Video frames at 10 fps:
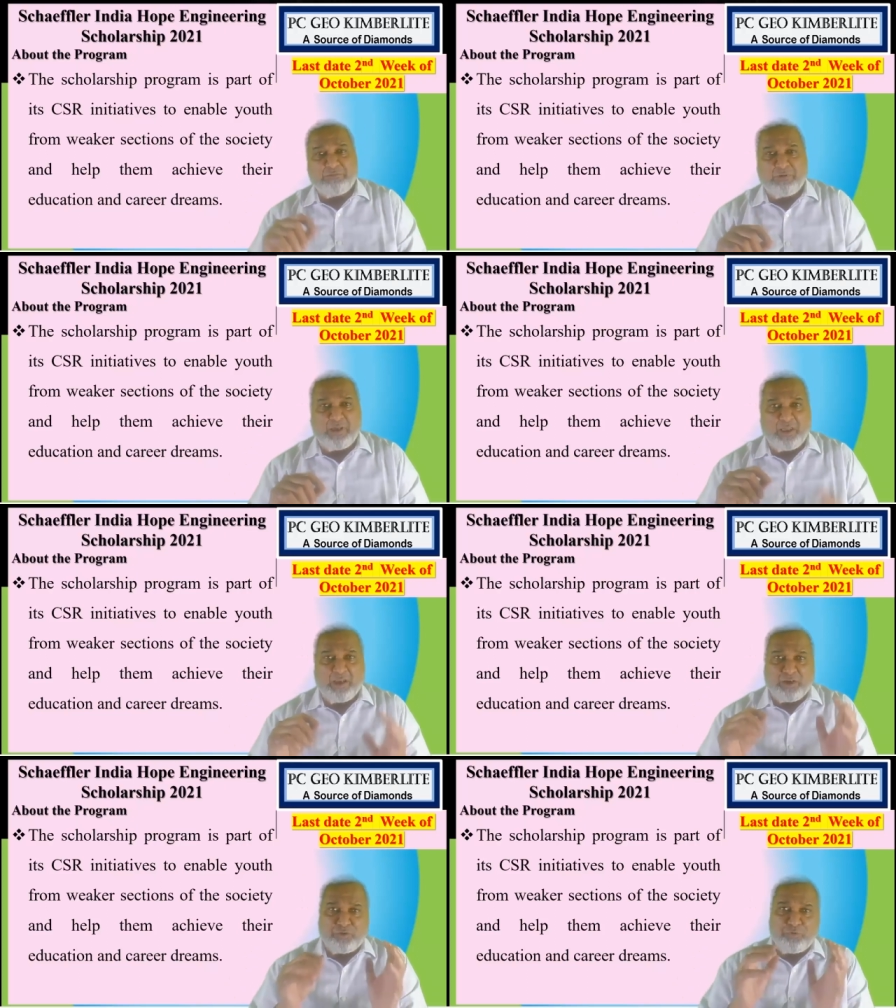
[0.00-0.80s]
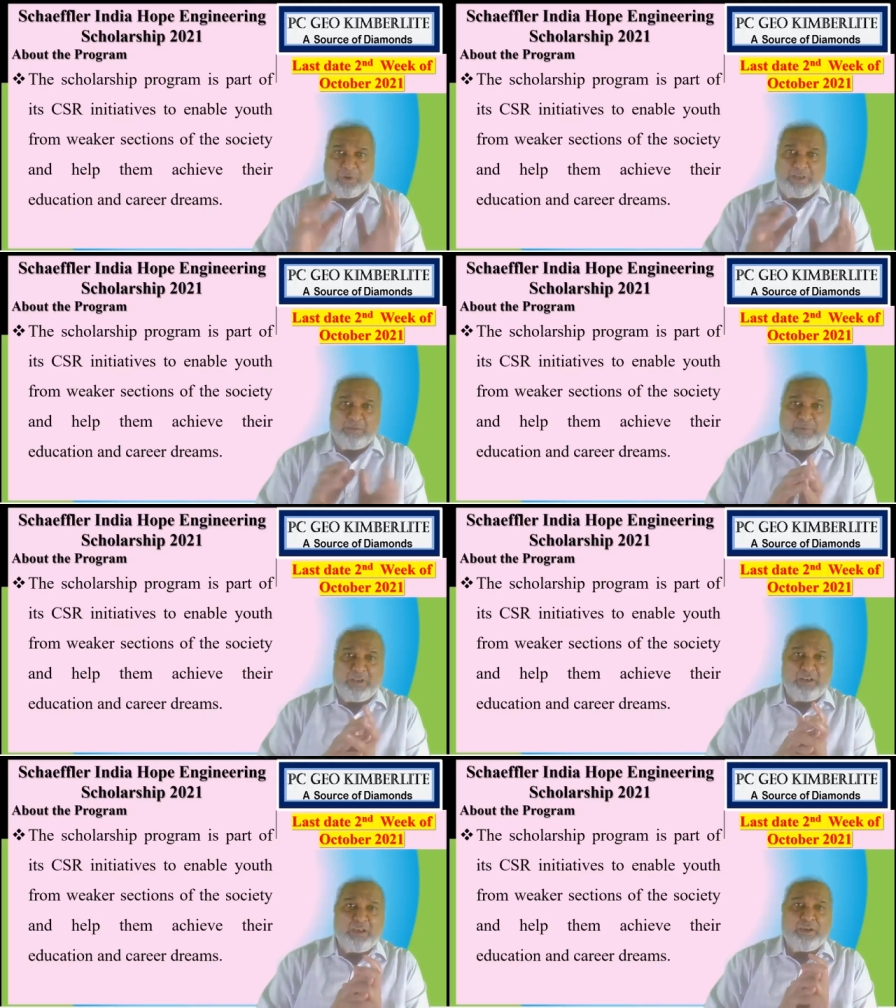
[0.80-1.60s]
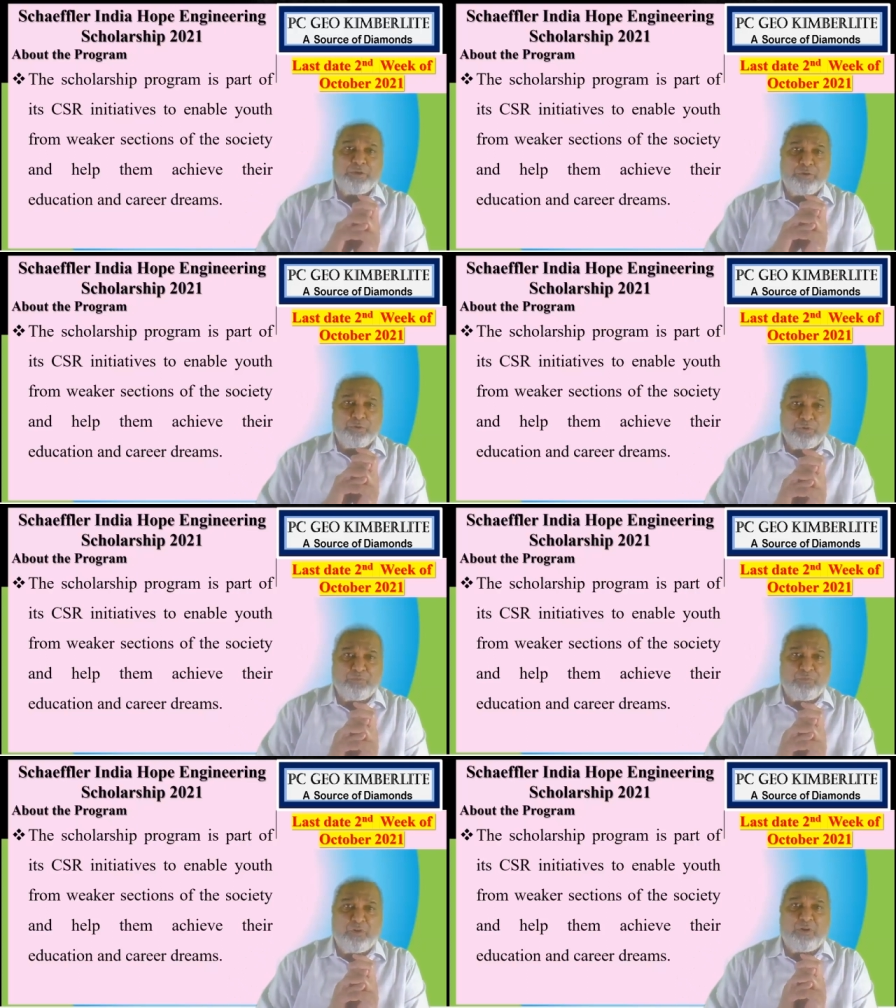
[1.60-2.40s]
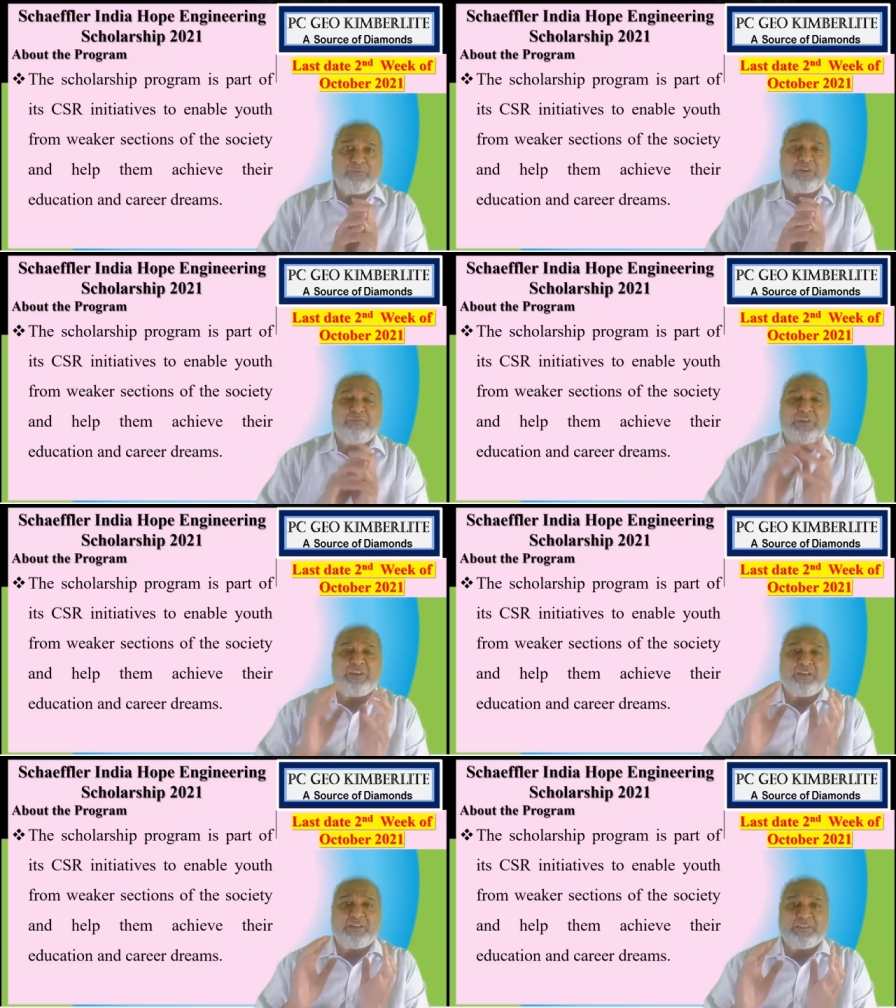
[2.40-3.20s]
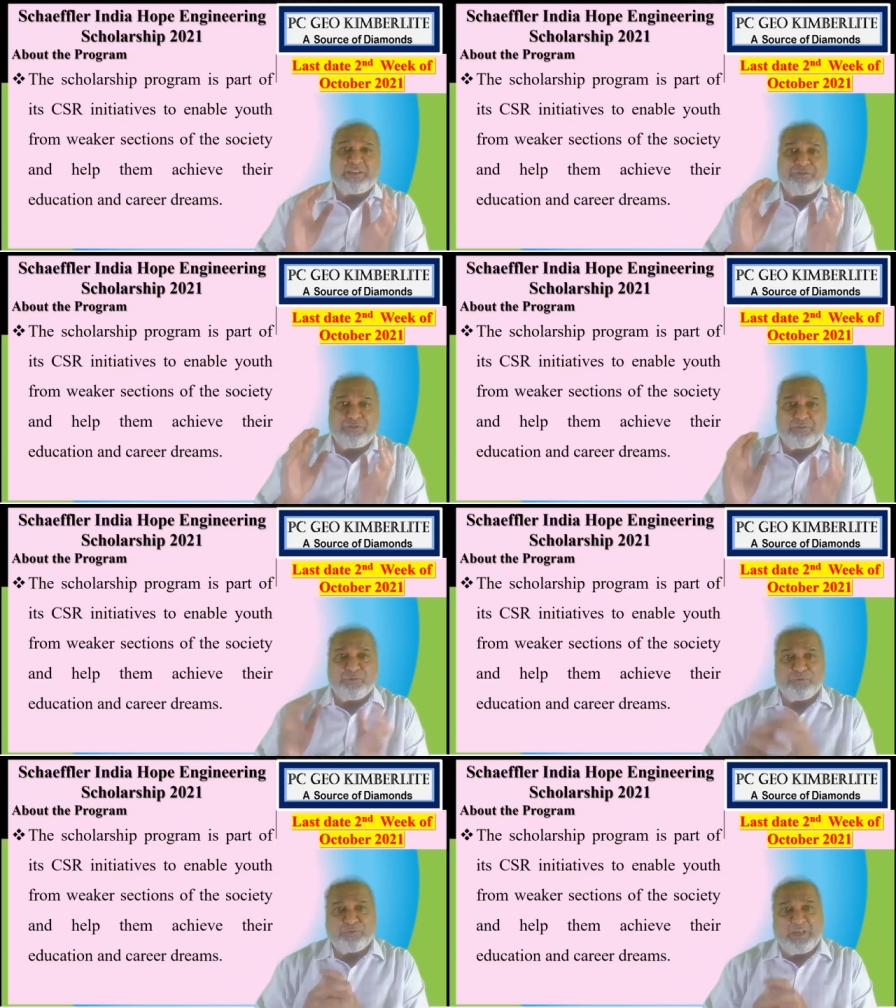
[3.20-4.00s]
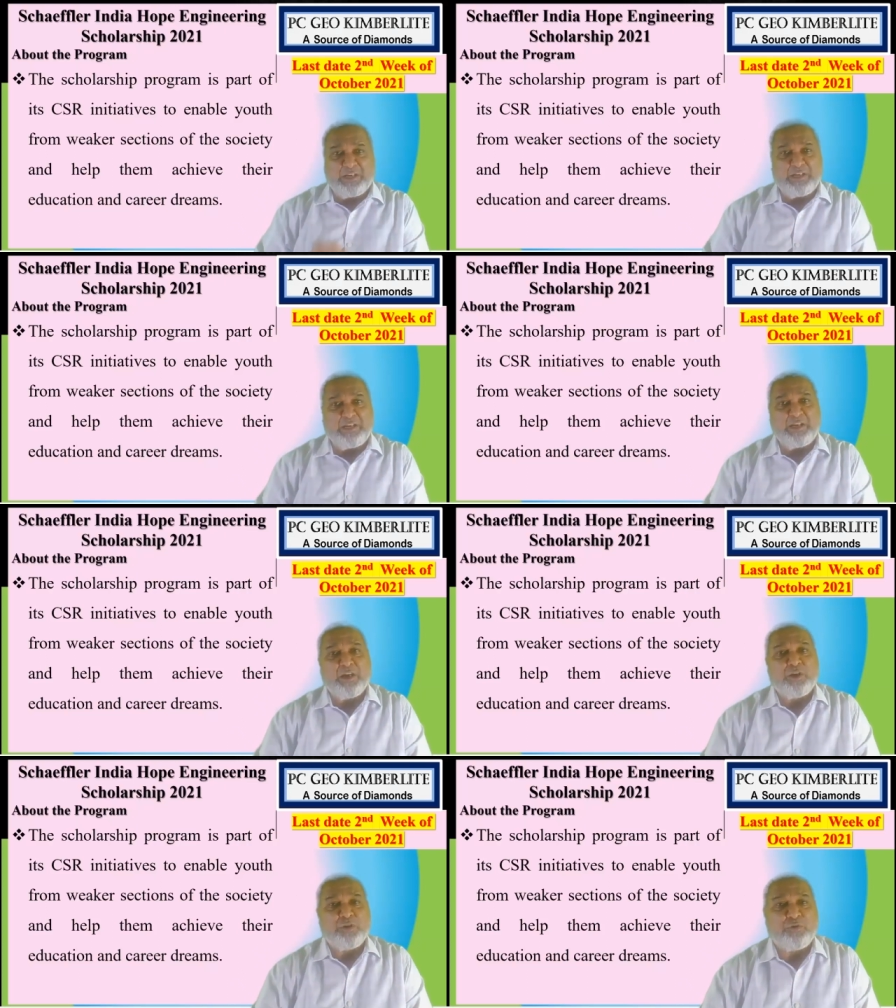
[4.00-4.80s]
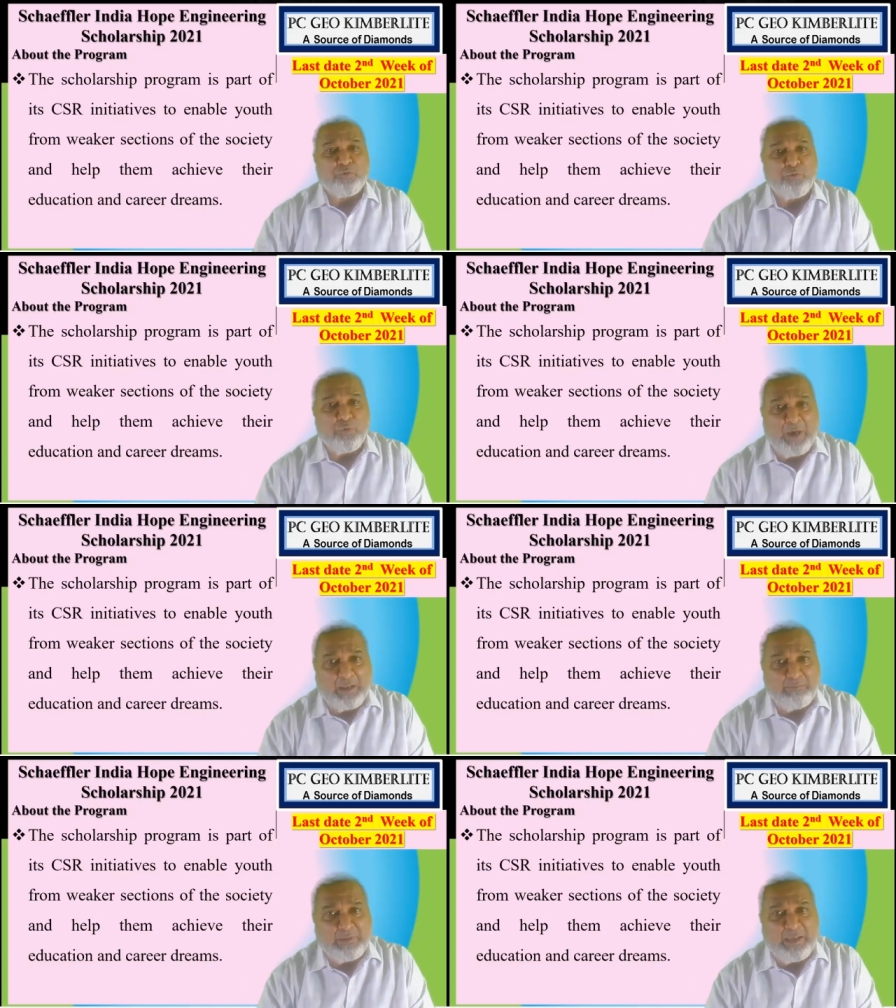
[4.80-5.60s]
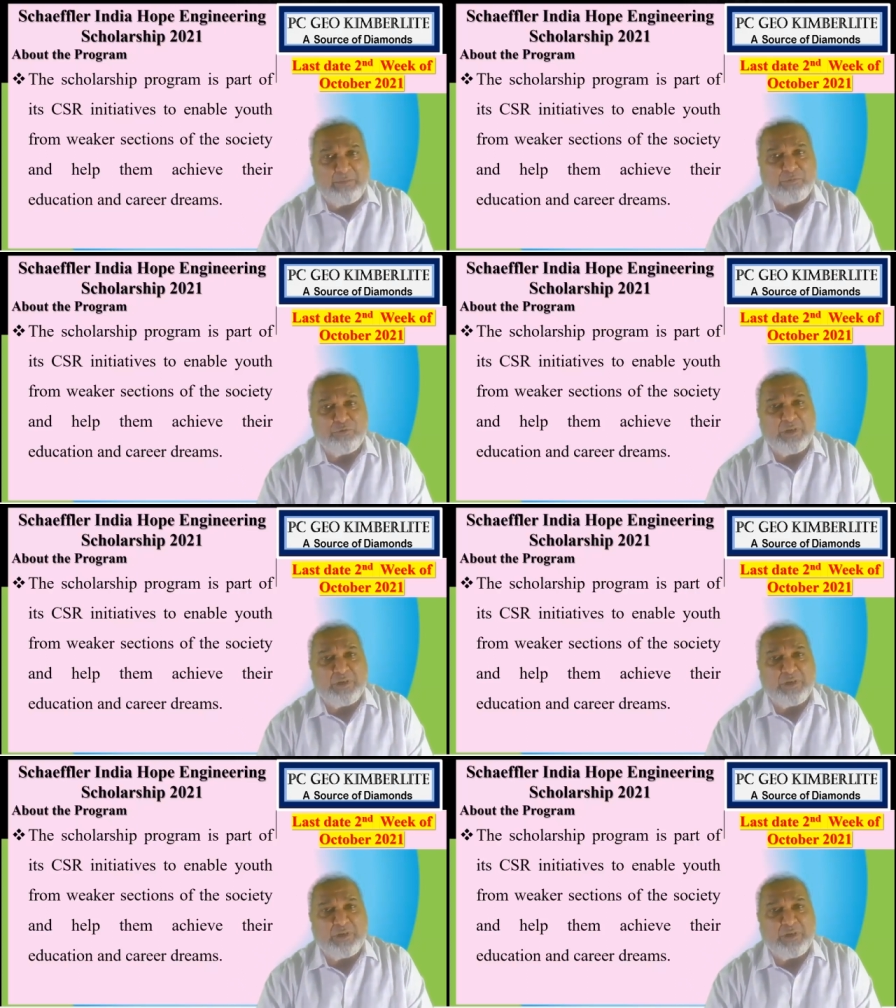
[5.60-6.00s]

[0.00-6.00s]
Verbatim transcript: to enable youth from the weaker section of the society to help them to